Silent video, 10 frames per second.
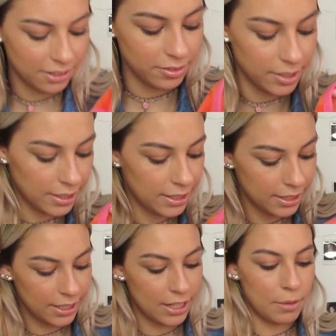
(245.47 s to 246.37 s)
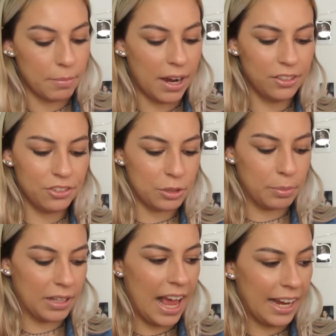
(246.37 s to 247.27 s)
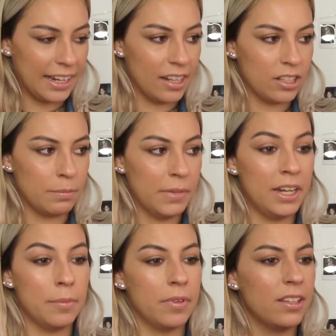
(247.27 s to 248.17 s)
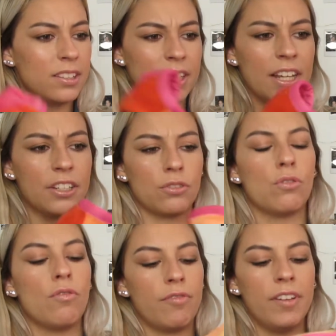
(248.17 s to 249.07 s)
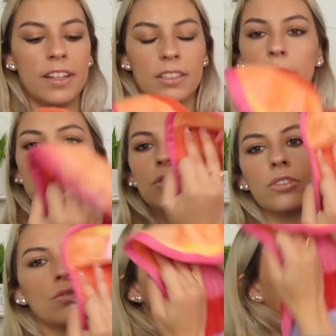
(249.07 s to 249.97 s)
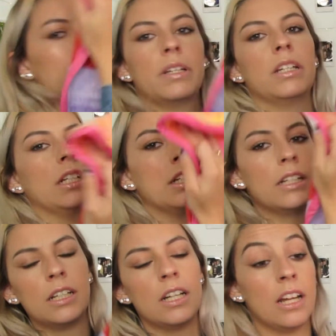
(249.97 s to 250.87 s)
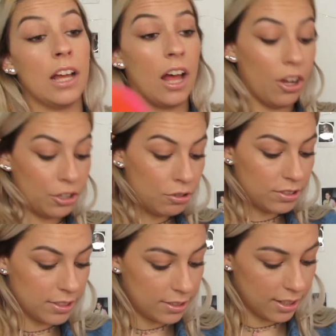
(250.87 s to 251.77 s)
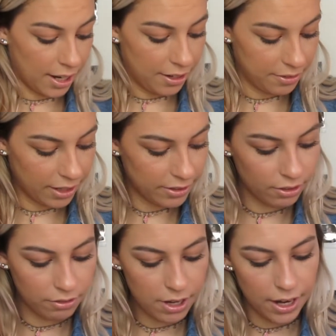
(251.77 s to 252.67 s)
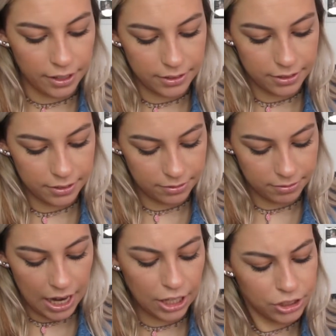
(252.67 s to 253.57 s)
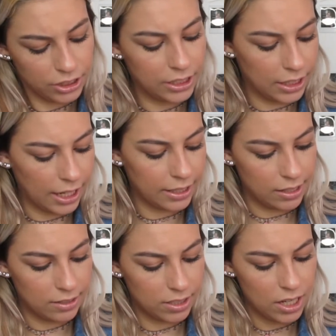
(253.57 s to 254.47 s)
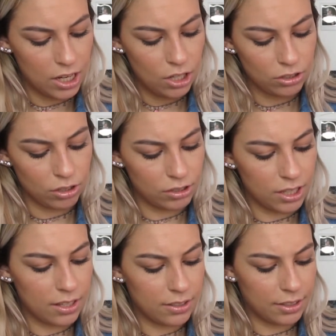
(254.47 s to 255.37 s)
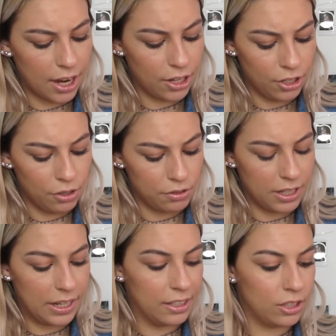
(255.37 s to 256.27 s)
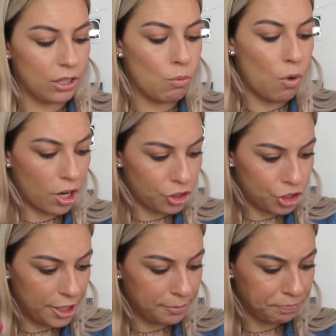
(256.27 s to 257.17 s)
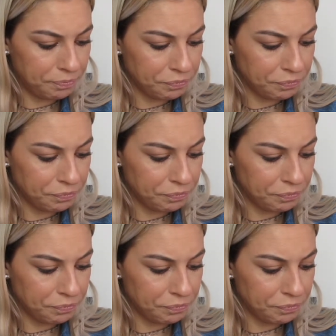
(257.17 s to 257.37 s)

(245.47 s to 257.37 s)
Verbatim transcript: of it. Mine is just black and it's mini, but this can get your whole face. I mean, you just rub it in. I'll use this tonight. That's so nice. I actually did like this. So it says how to use it is wash it,